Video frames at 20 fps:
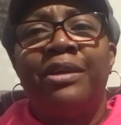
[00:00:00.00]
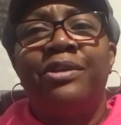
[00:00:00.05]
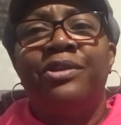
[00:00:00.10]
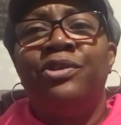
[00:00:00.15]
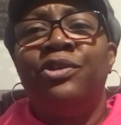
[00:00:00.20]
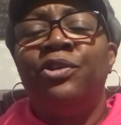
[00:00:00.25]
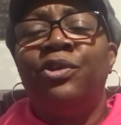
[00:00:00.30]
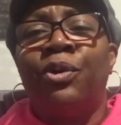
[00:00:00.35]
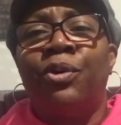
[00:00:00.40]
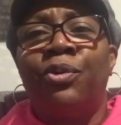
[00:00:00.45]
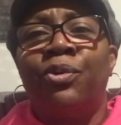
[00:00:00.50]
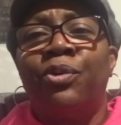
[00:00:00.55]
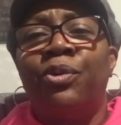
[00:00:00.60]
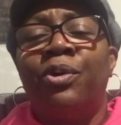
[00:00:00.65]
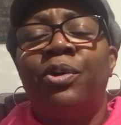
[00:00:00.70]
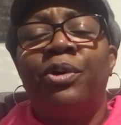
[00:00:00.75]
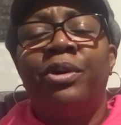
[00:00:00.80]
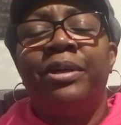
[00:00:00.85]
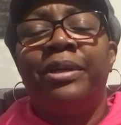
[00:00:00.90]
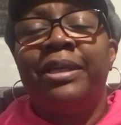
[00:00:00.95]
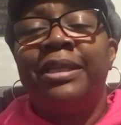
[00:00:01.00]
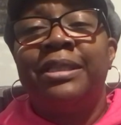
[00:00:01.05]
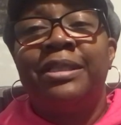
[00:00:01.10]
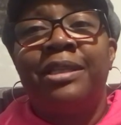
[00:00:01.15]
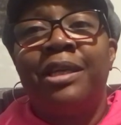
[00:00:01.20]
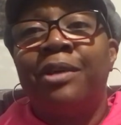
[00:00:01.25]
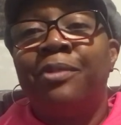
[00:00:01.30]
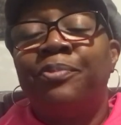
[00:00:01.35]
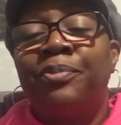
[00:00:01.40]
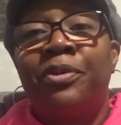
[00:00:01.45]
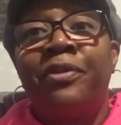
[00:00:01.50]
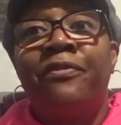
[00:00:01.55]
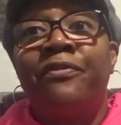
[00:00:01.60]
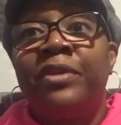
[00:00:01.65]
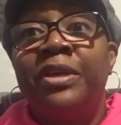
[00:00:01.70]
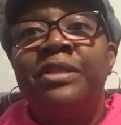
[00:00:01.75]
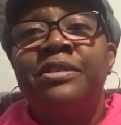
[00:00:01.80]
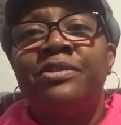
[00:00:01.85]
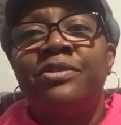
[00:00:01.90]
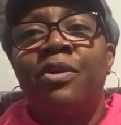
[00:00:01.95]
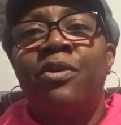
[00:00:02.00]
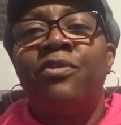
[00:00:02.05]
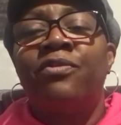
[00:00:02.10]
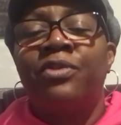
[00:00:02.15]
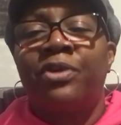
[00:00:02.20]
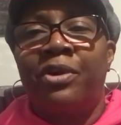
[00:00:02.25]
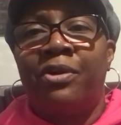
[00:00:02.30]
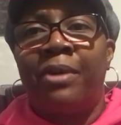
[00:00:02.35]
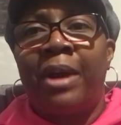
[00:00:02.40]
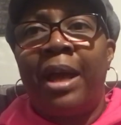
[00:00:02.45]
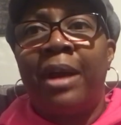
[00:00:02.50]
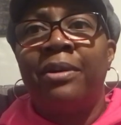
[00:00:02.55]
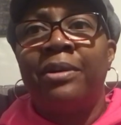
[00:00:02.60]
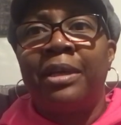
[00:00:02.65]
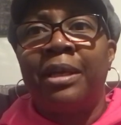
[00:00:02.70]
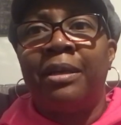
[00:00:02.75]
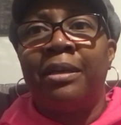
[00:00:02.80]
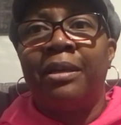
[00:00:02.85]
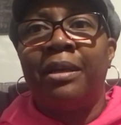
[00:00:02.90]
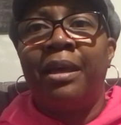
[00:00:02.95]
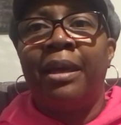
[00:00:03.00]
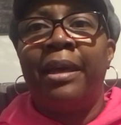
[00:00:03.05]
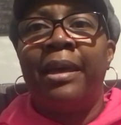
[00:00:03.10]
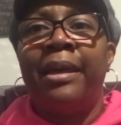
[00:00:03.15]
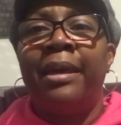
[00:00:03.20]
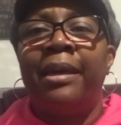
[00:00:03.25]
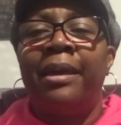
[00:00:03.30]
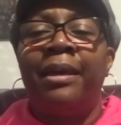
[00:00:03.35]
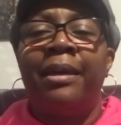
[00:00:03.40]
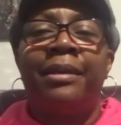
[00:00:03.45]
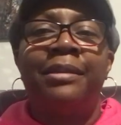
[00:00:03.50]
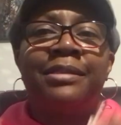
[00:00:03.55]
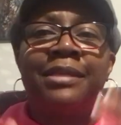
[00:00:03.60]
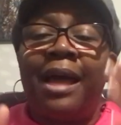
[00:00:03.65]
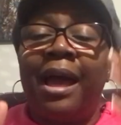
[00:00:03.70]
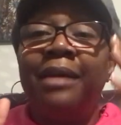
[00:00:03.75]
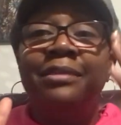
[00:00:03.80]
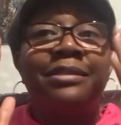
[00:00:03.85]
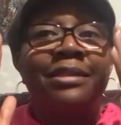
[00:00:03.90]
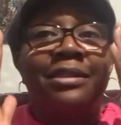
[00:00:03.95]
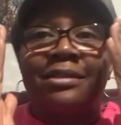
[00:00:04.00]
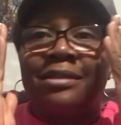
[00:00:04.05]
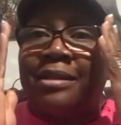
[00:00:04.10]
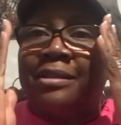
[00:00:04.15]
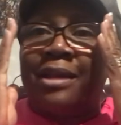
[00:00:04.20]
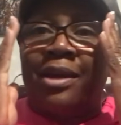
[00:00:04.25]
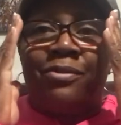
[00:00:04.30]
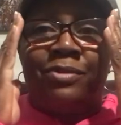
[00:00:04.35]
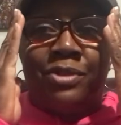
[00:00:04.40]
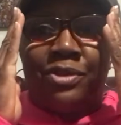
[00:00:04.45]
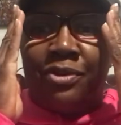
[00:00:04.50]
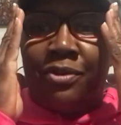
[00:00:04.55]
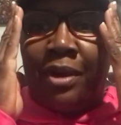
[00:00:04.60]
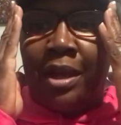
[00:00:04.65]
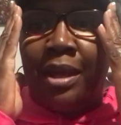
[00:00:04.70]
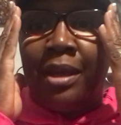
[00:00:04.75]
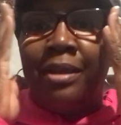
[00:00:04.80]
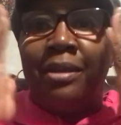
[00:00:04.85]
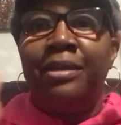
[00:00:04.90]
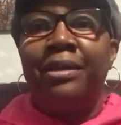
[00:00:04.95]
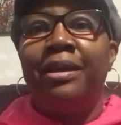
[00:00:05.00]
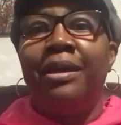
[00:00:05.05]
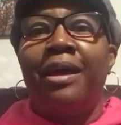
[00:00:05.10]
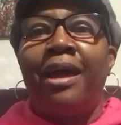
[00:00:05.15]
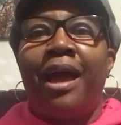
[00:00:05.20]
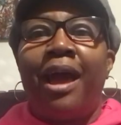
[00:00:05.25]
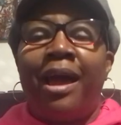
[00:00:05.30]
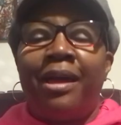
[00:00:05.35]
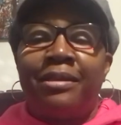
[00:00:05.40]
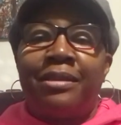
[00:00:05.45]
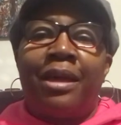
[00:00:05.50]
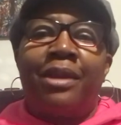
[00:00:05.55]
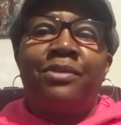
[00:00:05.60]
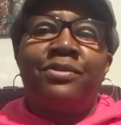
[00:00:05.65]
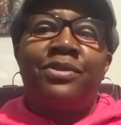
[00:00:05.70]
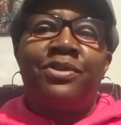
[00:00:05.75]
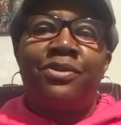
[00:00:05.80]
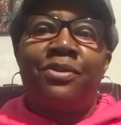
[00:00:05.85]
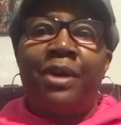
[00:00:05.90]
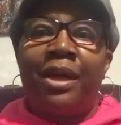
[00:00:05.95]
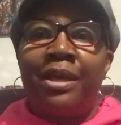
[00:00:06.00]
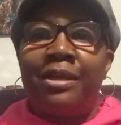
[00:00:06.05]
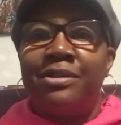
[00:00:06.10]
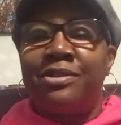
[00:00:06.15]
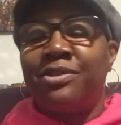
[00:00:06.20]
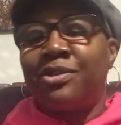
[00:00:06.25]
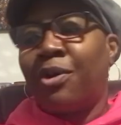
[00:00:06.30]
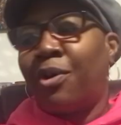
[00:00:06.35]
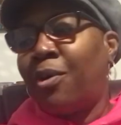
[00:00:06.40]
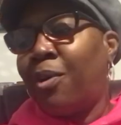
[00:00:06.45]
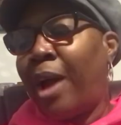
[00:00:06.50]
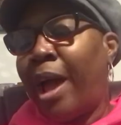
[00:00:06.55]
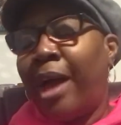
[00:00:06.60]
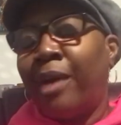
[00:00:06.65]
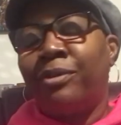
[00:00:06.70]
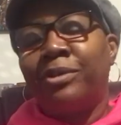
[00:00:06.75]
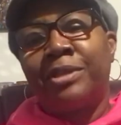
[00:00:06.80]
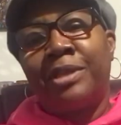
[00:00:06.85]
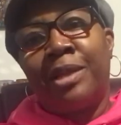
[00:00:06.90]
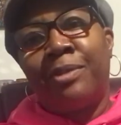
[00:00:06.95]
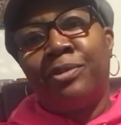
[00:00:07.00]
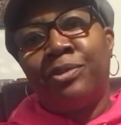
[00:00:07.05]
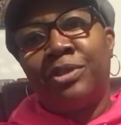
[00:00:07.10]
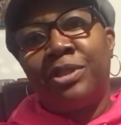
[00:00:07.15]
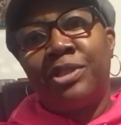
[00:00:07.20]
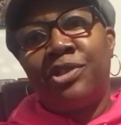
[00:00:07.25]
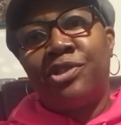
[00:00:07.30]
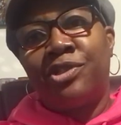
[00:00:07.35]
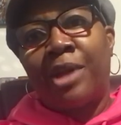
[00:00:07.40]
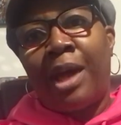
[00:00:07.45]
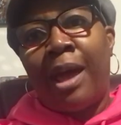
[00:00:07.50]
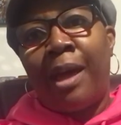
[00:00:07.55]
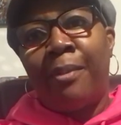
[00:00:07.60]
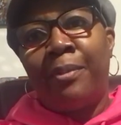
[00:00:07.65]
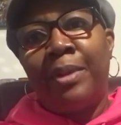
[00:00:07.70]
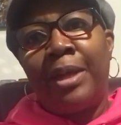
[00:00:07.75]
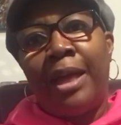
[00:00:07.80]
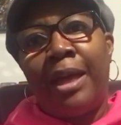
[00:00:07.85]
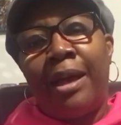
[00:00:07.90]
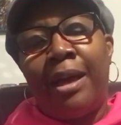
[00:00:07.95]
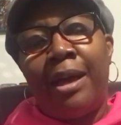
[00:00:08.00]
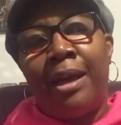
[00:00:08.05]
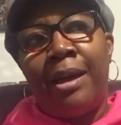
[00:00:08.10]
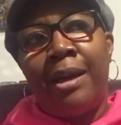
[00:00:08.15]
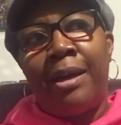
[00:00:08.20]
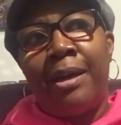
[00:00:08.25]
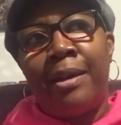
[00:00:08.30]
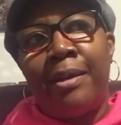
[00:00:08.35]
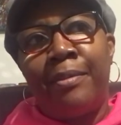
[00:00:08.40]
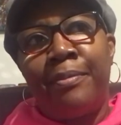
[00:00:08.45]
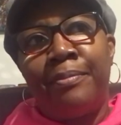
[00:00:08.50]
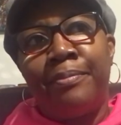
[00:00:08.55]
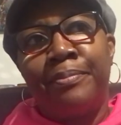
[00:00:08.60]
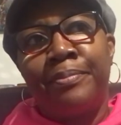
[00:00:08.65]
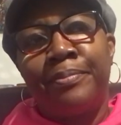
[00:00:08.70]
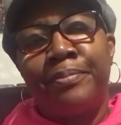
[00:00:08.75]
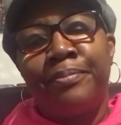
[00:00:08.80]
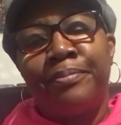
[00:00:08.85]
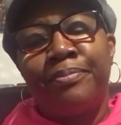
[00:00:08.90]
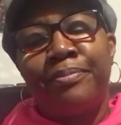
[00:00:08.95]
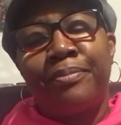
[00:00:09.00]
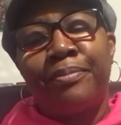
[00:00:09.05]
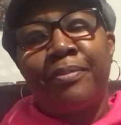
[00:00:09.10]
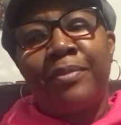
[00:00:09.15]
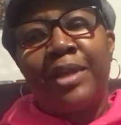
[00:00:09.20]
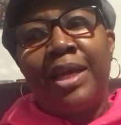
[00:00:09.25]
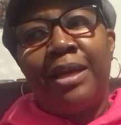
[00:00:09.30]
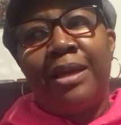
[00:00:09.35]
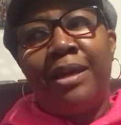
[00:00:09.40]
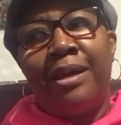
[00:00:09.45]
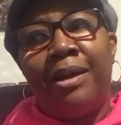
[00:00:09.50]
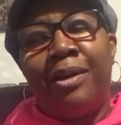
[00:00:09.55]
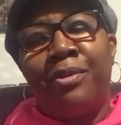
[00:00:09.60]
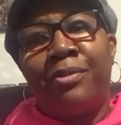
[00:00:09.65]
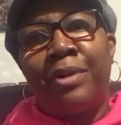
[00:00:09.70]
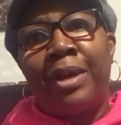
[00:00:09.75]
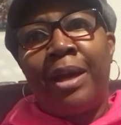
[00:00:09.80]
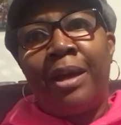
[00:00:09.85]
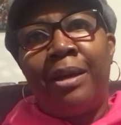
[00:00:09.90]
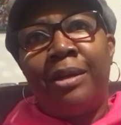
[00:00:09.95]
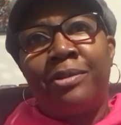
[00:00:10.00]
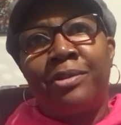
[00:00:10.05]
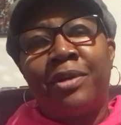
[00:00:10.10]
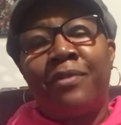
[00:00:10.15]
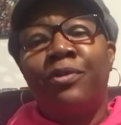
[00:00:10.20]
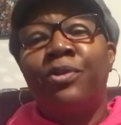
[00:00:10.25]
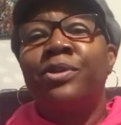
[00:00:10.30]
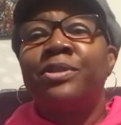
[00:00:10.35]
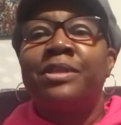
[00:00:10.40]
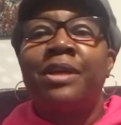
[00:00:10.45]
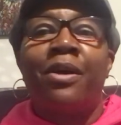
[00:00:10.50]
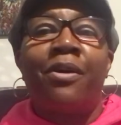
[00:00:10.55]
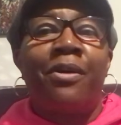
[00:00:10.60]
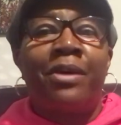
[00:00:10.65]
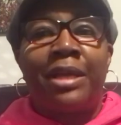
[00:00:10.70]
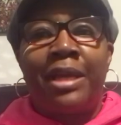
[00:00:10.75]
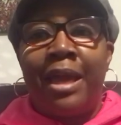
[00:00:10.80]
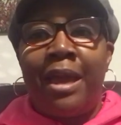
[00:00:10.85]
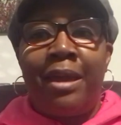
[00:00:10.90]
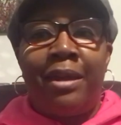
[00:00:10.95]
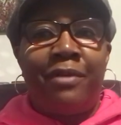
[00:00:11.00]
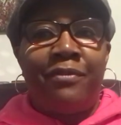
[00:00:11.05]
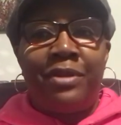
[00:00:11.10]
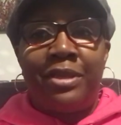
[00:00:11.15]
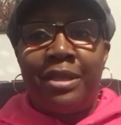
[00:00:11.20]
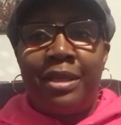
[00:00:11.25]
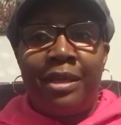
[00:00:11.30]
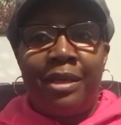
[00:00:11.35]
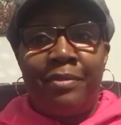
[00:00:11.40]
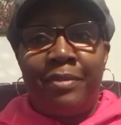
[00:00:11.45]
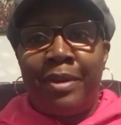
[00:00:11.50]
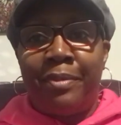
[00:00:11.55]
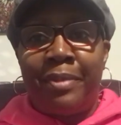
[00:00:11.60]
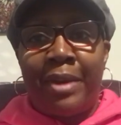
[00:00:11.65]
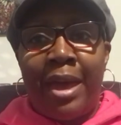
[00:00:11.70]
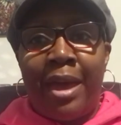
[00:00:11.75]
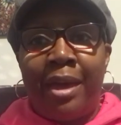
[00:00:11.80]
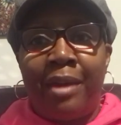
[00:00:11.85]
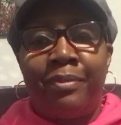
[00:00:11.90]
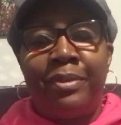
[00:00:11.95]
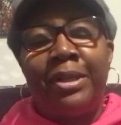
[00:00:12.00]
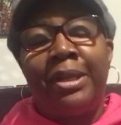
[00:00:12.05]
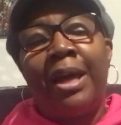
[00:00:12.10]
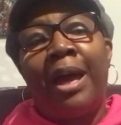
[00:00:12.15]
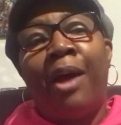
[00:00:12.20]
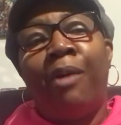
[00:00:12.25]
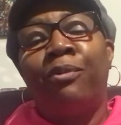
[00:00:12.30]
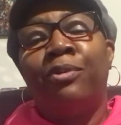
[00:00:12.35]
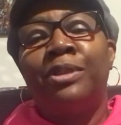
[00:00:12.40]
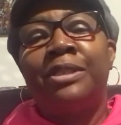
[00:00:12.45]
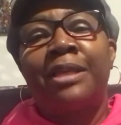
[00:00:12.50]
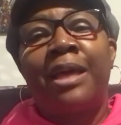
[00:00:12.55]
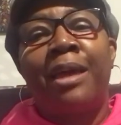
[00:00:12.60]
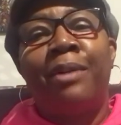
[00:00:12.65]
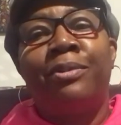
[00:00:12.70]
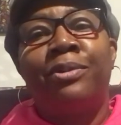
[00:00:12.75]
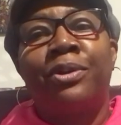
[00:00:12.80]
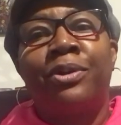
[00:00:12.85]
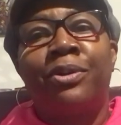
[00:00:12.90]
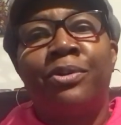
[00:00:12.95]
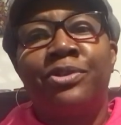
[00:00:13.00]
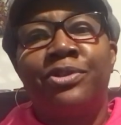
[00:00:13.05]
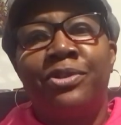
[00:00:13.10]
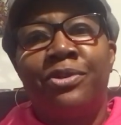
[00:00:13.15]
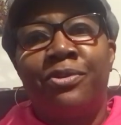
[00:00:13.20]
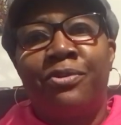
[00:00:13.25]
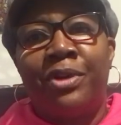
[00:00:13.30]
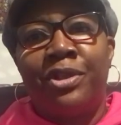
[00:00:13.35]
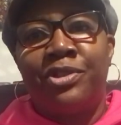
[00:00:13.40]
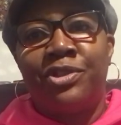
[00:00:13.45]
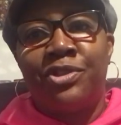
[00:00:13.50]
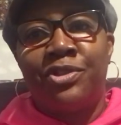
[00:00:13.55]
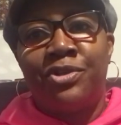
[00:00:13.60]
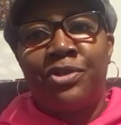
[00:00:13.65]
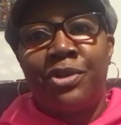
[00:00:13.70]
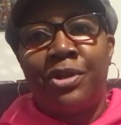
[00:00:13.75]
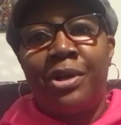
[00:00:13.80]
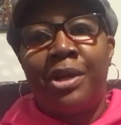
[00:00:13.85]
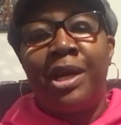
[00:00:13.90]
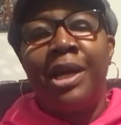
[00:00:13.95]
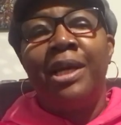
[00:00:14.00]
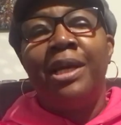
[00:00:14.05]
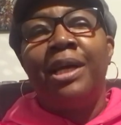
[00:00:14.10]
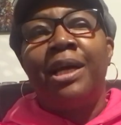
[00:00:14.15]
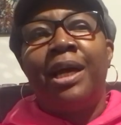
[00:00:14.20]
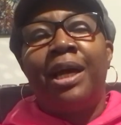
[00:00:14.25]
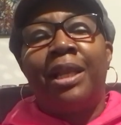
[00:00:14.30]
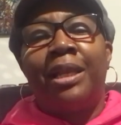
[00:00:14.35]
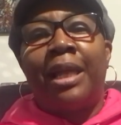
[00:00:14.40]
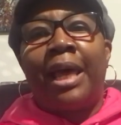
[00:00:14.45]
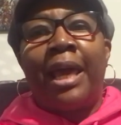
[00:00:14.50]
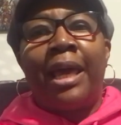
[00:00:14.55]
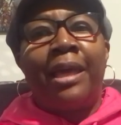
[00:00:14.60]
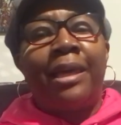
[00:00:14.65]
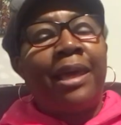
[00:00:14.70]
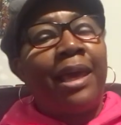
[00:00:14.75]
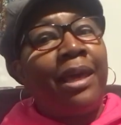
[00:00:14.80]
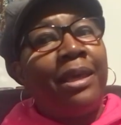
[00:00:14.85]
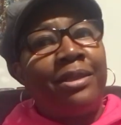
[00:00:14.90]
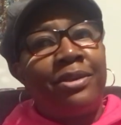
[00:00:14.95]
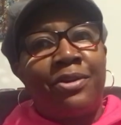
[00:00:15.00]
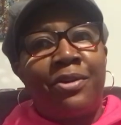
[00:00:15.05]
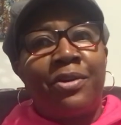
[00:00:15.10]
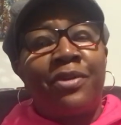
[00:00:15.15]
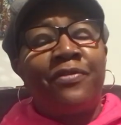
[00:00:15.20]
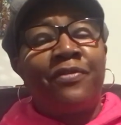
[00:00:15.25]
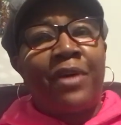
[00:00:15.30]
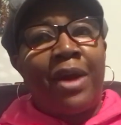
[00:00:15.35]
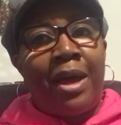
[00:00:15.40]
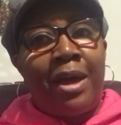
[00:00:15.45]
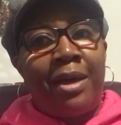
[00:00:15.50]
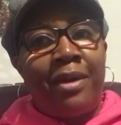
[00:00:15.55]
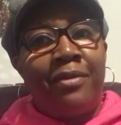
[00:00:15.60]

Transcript: you know, it, it prevents overcrowding. And I just thought that was great. I thought it was great. So I was able to shop um, around. Of course, I already had everything in my bag, but I was able to go to the register like 835.